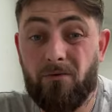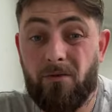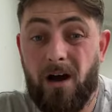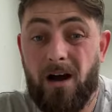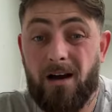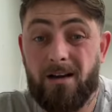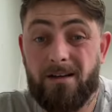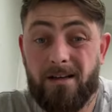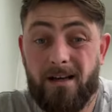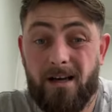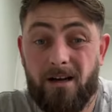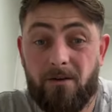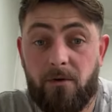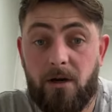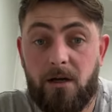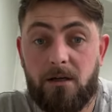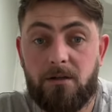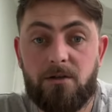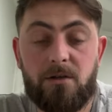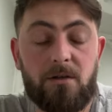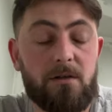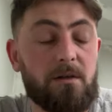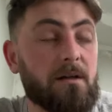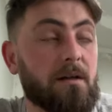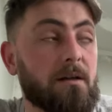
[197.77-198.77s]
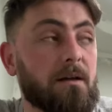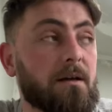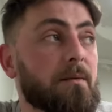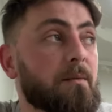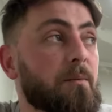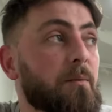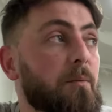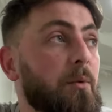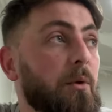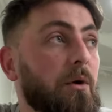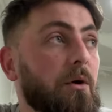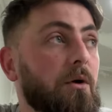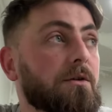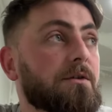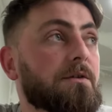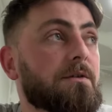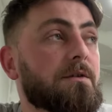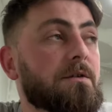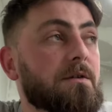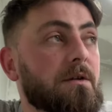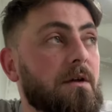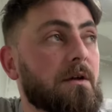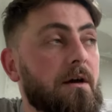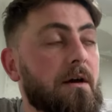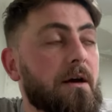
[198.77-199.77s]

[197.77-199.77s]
right direction in it. But